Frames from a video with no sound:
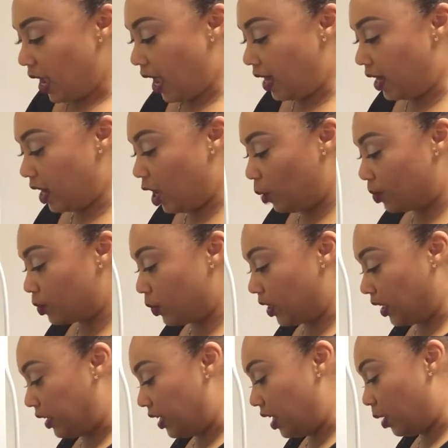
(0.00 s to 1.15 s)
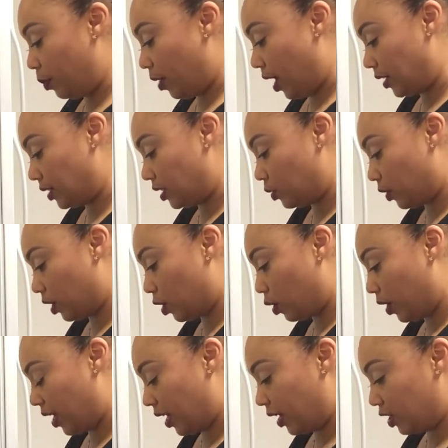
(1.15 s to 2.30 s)
and it helps with the cleaning process. I'm going to go
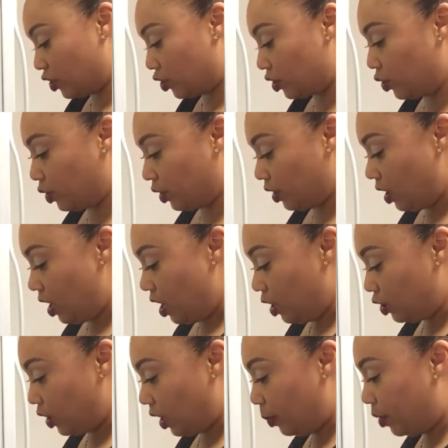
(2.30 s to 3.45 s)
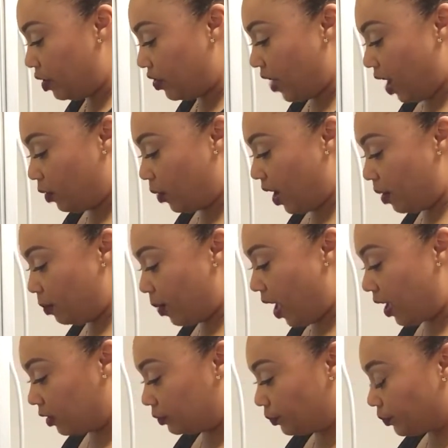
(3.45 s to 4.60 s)
ahead and just try to put that right
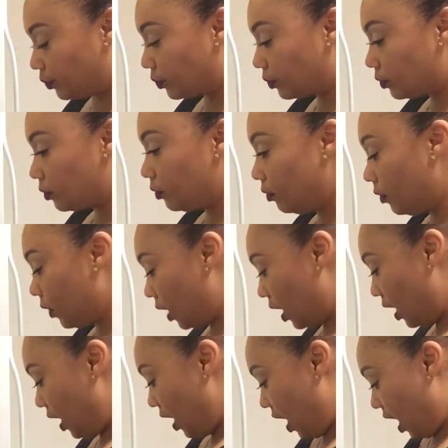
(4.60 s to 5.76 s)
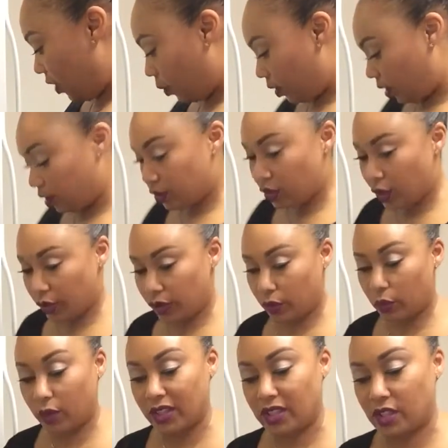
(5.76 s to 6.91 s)
back, and we're going to turn it
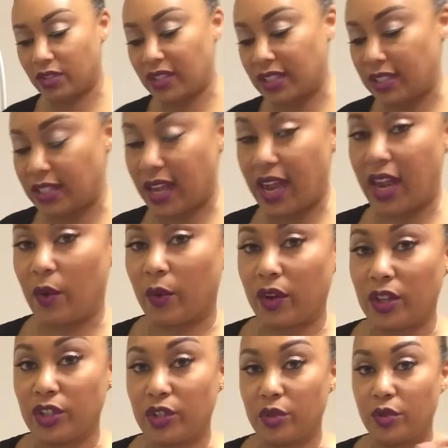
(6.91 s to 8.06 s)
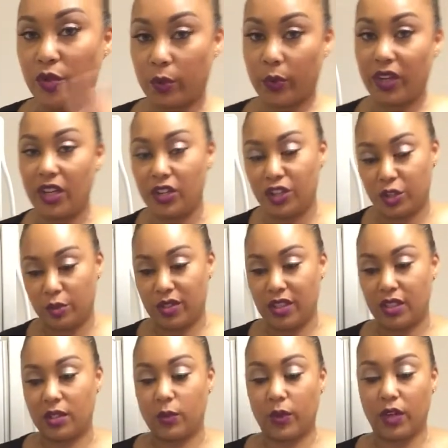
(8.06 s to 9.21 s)
on. So today we're going to do 3
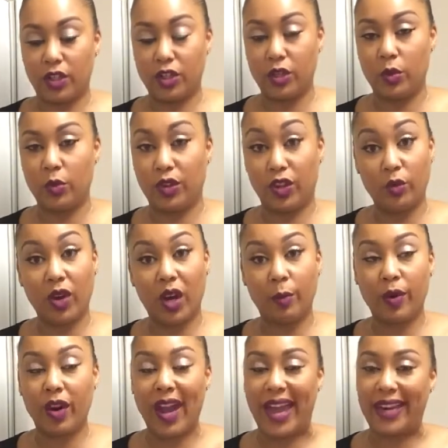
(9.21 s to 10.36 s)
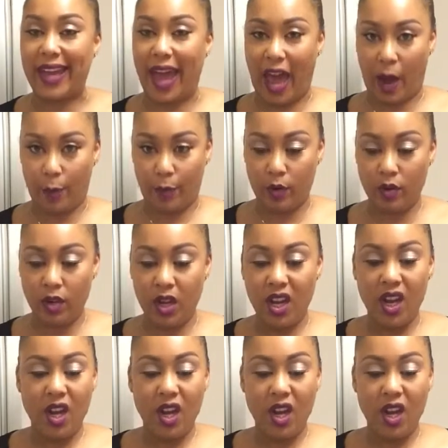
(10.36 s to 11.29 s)
juices. We're going to do cucumber and apple.